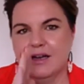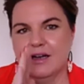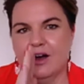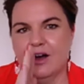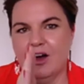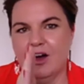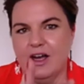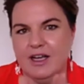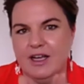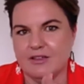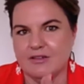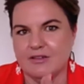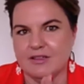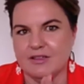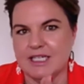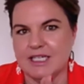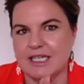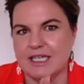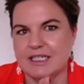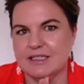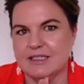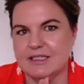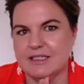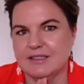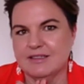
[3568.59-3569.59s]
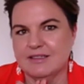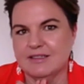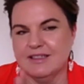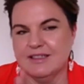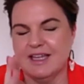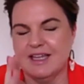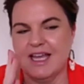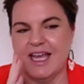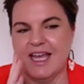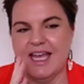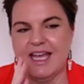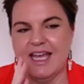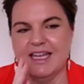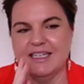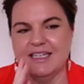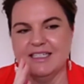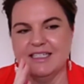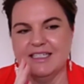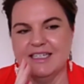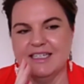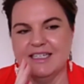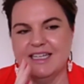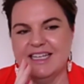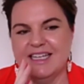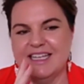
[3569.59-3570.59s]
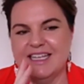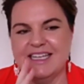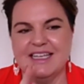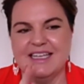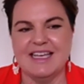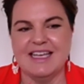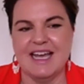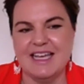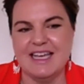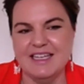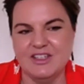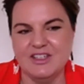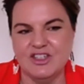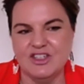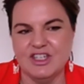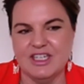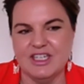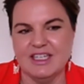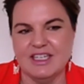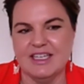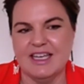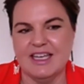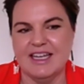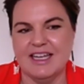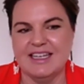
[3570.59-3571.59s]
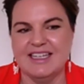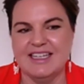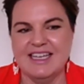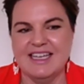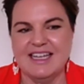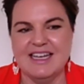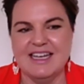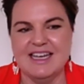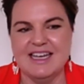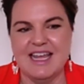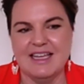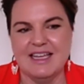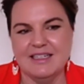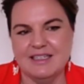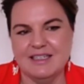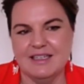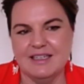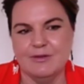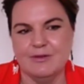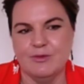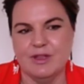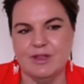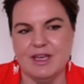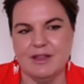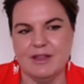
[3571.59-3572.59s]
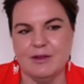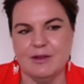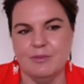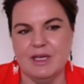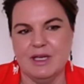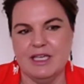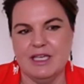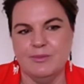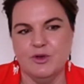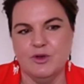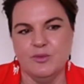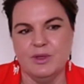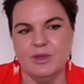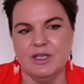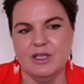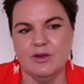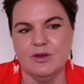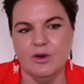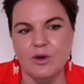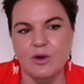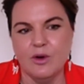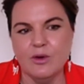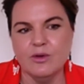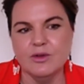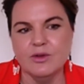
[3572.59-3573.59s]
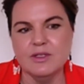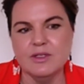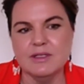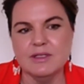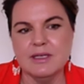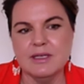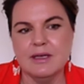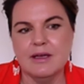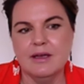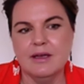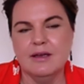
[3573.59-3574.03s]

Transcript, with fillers: eye contact and engaging and connecting with other people, because